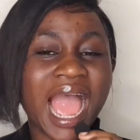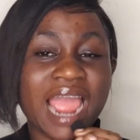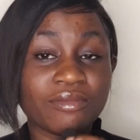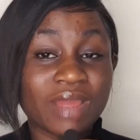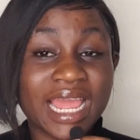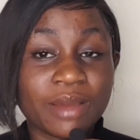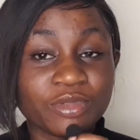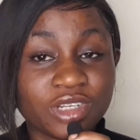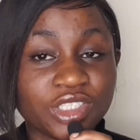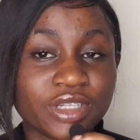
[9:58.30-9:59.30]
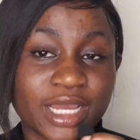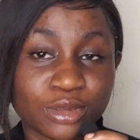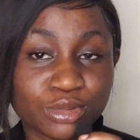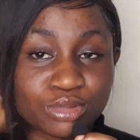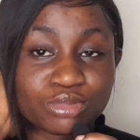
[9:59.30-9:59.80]
I am really
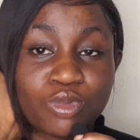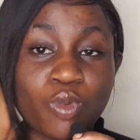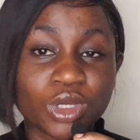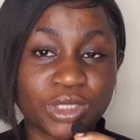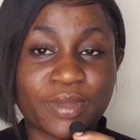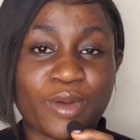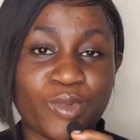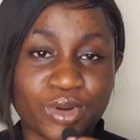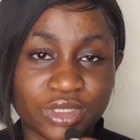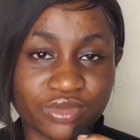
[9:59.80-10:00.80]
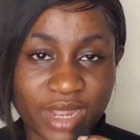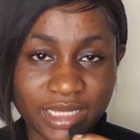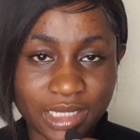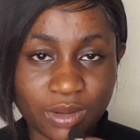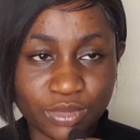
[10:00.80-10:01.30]
trying to watch my words
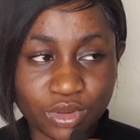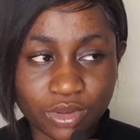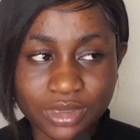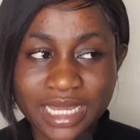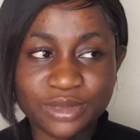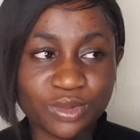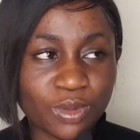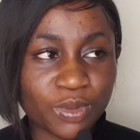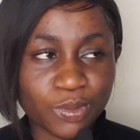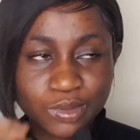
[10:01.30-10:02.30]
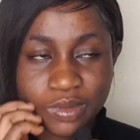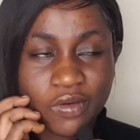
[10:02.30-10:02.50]
right now, because I don't want people to